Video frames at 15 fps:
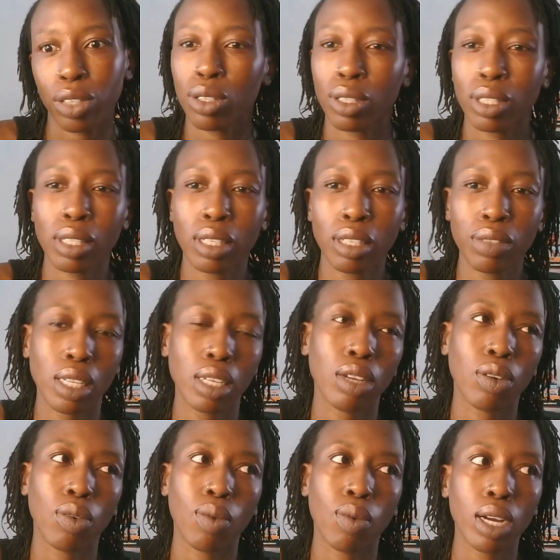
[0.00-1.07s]
So instead of saying
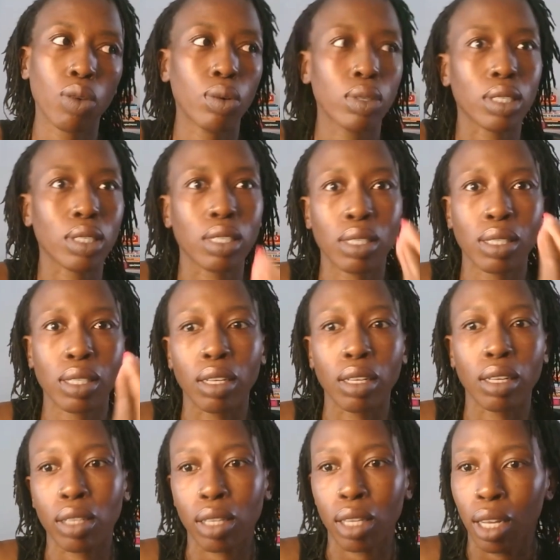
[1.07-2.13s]
what caused this
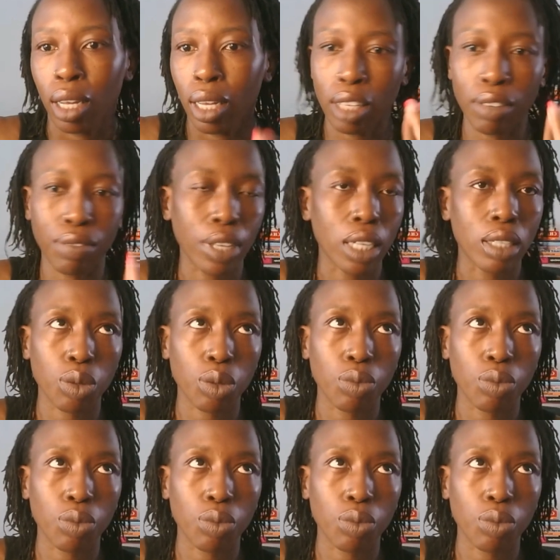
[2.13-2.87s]
single event,